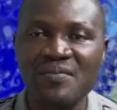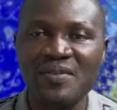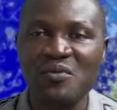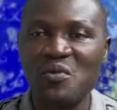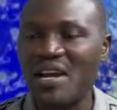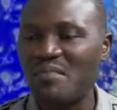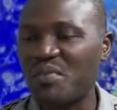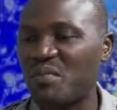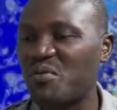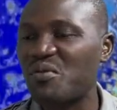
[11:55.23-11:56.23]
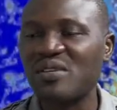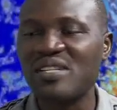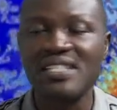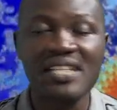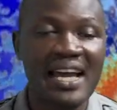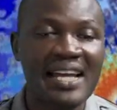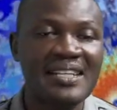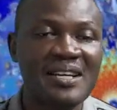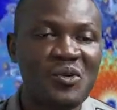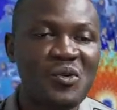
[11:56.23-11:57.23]
where people decide
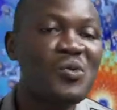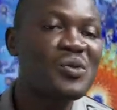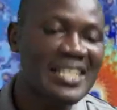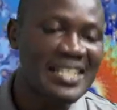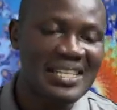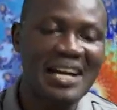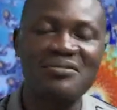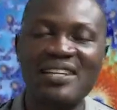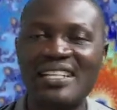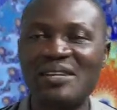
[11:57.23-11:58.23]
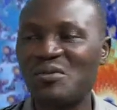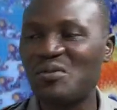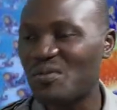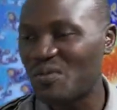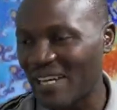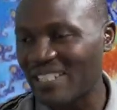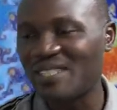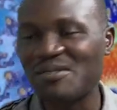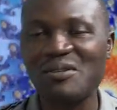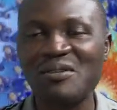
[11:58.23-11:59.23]
who takes after them, who gets
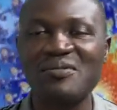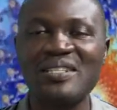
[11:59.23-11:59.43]
into office